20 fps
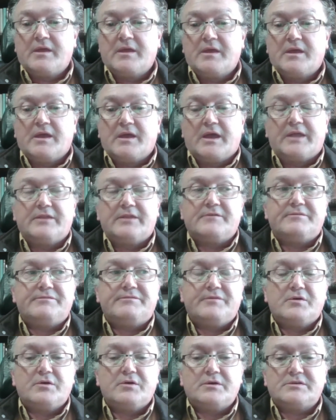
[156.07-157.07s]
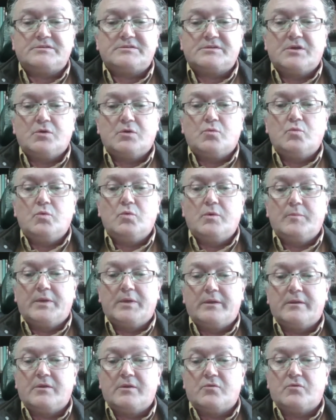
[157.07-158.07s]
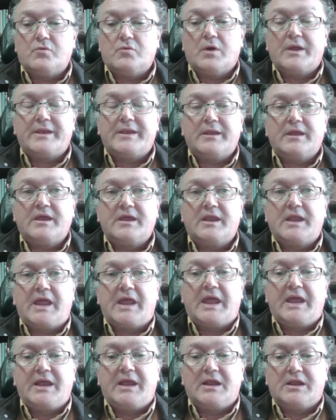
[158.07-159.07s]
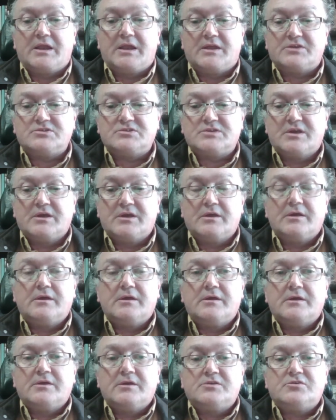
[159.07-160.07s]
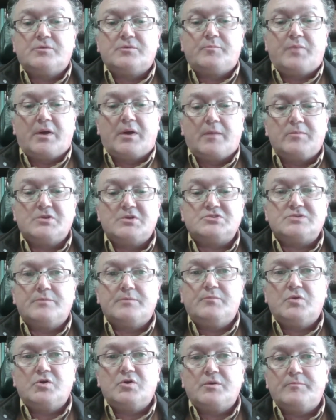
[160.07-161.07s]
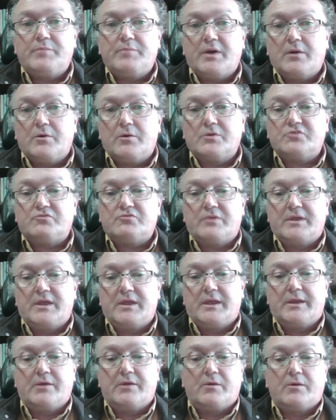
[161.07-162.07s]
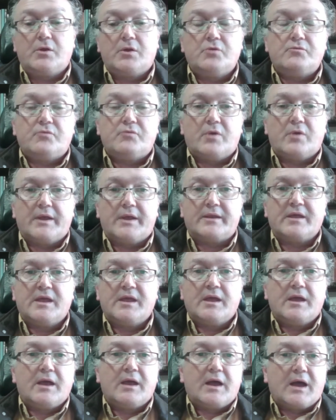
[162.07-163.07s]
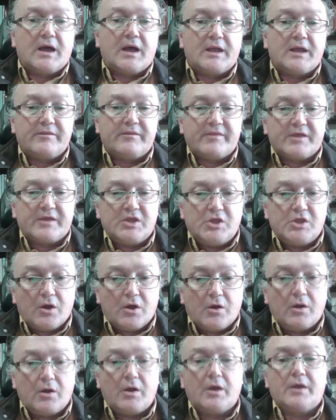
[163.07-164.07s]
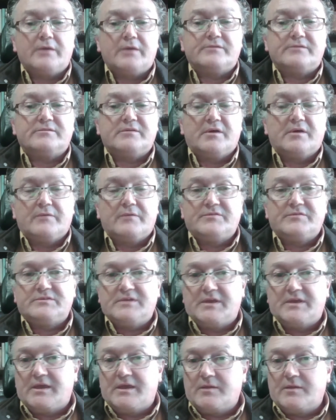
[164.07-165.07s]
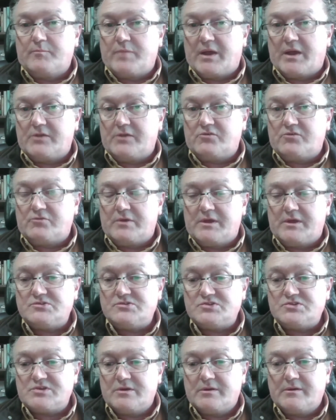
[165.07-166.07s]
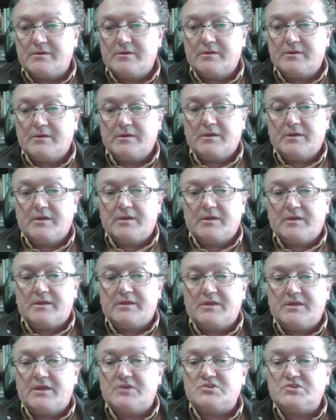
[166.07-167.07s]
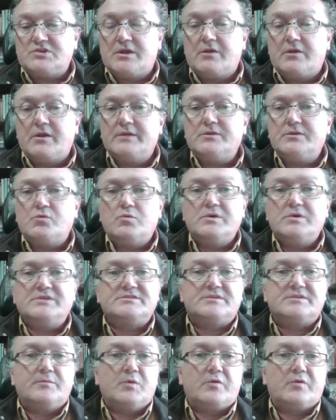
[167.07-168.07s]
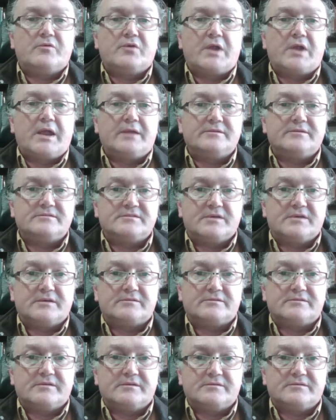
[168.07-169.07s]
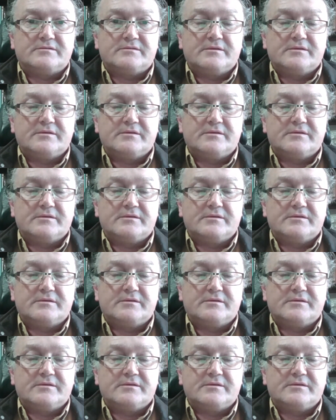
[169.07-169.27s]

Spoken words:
and the first woman writing in English to publish a book of poetry in her own right under the guise of seeking patronage, yet sharing the wisdom of her ancestors.